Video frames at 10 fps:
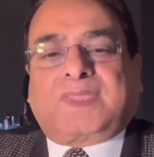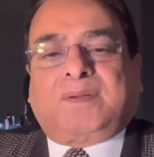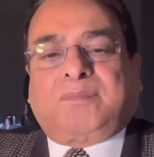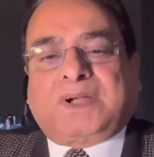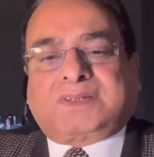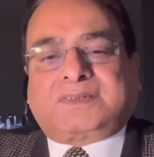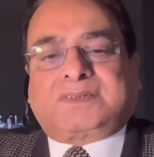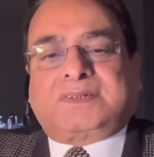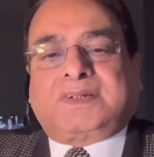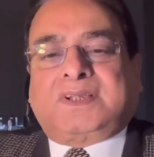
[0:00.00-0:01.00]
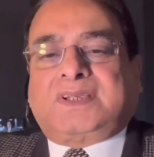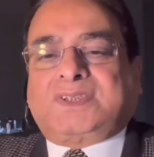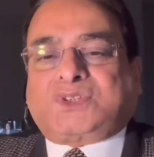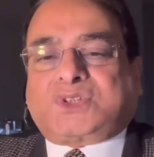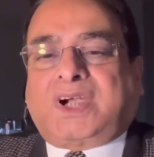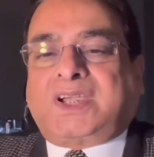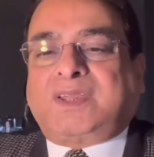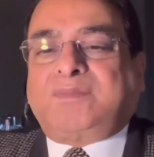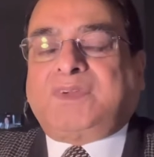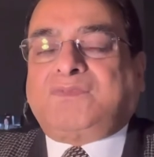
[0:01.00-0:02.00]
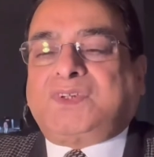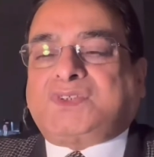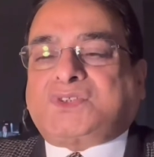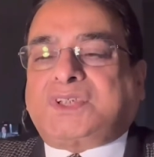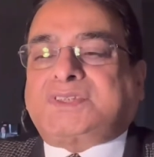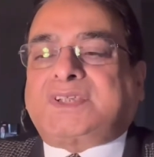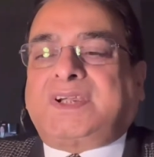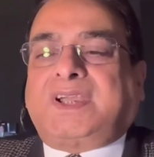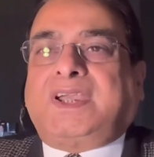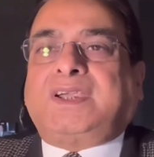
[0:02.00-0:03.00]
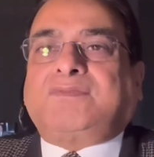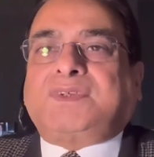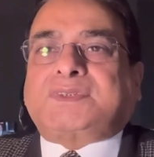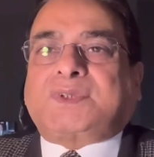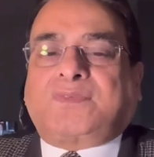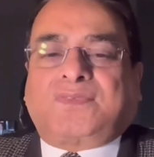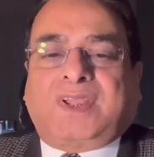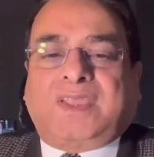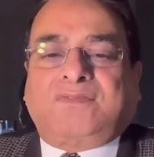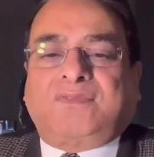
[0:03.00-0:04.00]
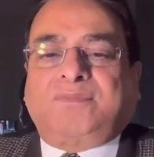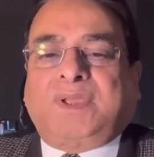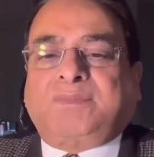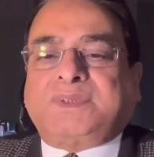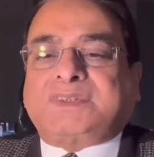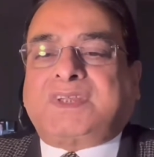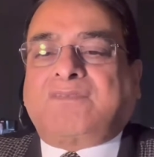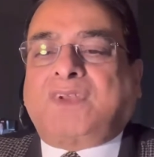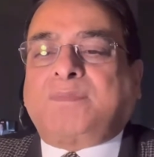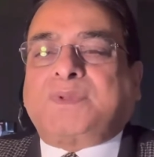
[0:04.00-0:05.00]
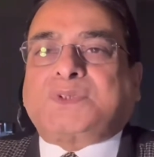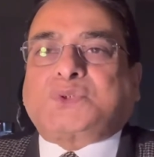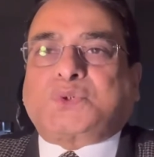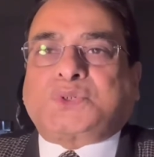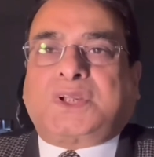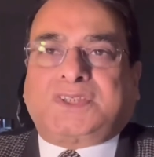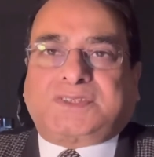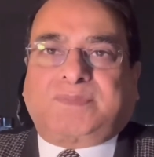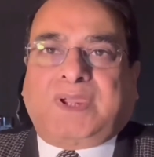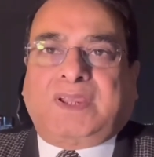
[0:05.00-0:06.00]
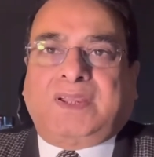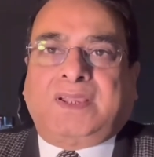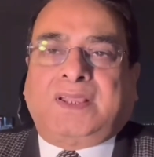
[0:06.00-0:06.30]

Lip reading: But starting between 6 and 8 weeks of life, babies develop a social smile.